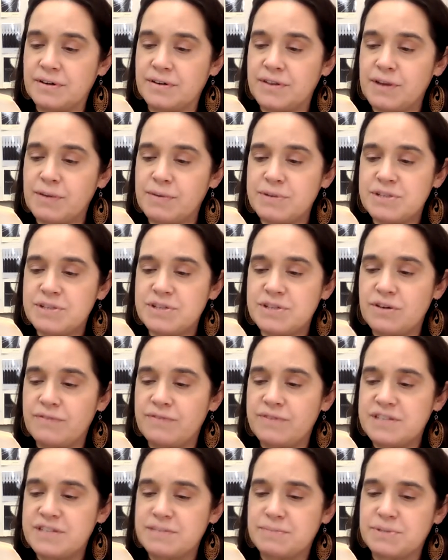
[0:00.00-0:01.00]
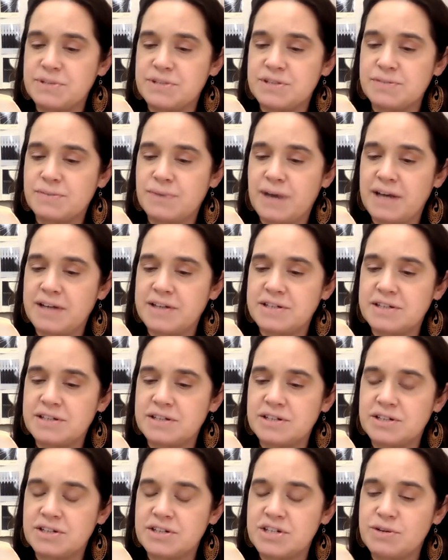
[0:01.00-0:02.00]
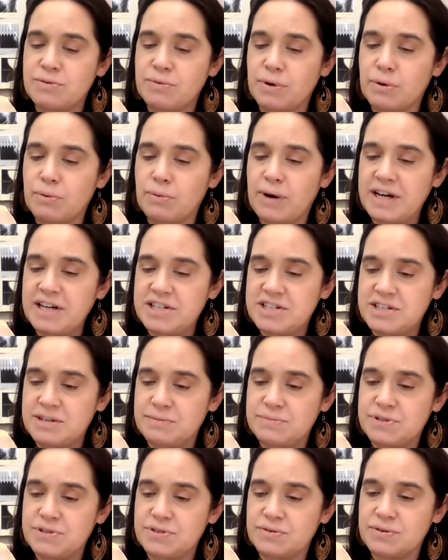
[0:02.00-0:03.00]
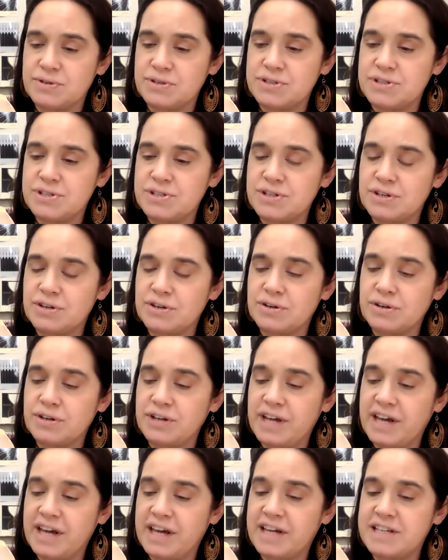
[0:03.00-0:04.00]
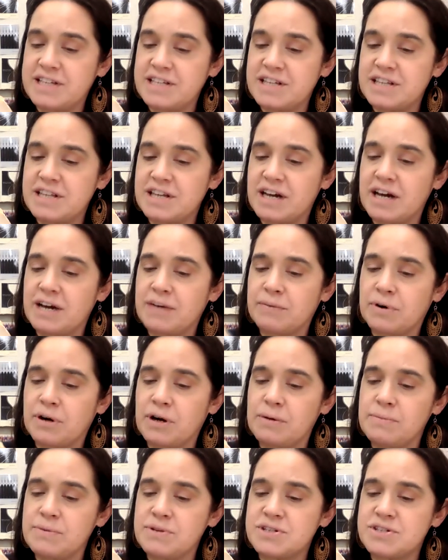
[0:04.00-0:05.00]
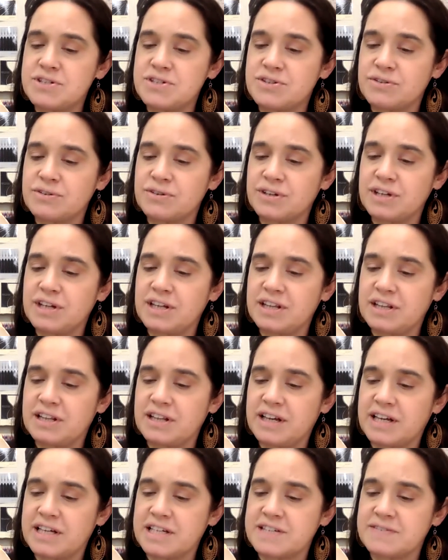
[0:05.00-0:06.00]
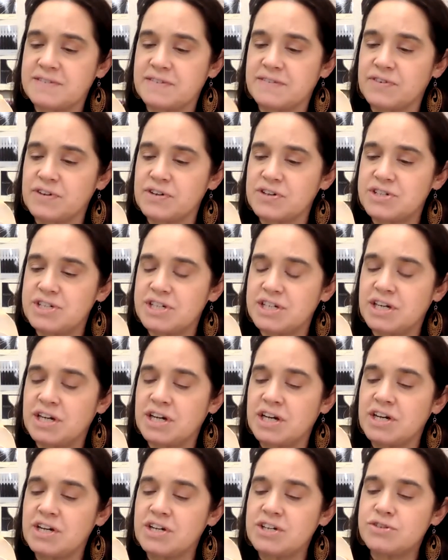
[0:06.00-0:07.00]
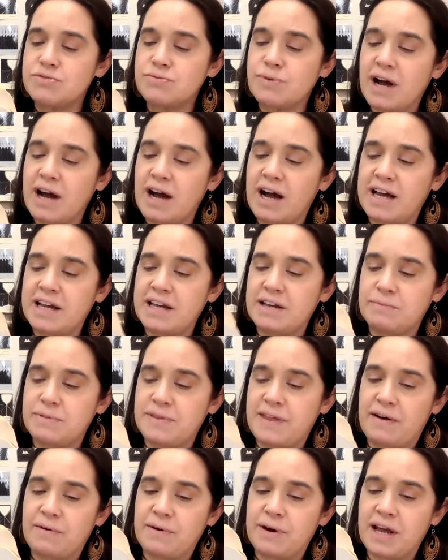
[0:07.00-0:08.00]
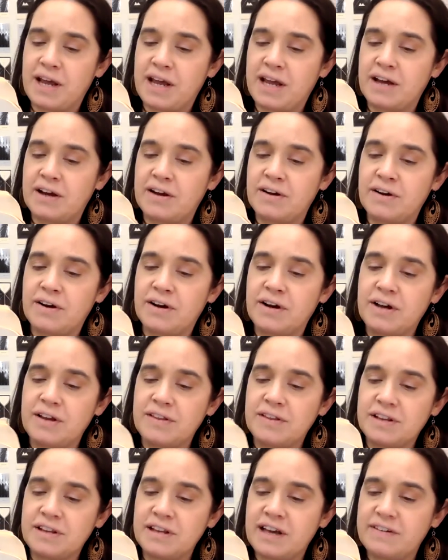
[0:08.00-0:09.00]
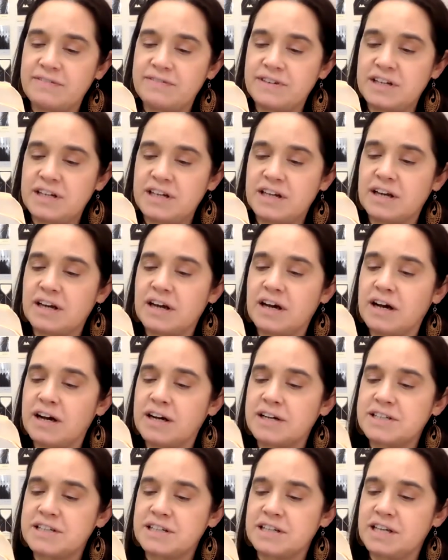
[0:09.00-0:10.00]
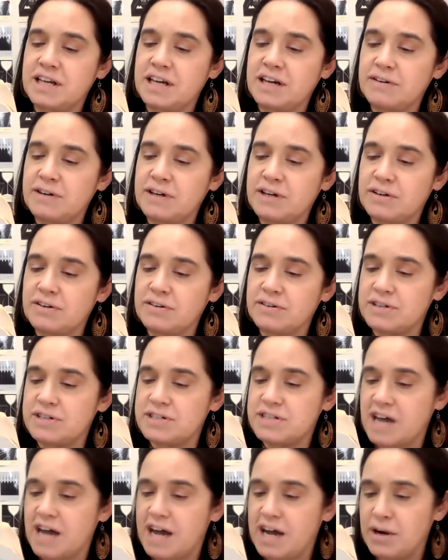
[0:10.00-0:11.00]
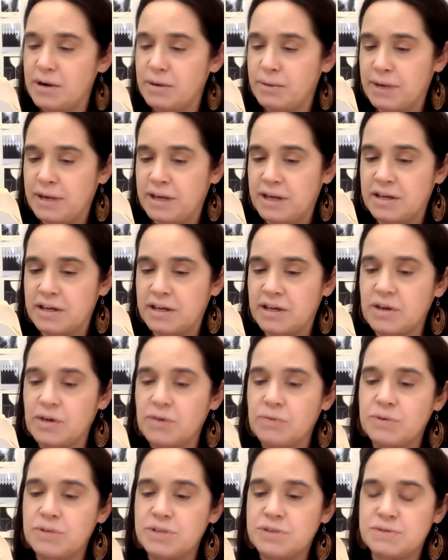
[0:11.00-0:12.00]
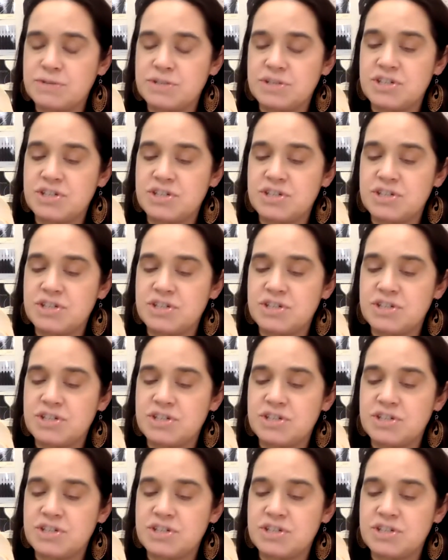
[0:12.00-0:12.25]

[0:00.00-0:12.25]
There was no visible sweat. She wore white gym shorts. Her legs, he thought, were almost certainly the legs of a virgin, dry and without hair, the left knee cocked and carrying her entire weight, which was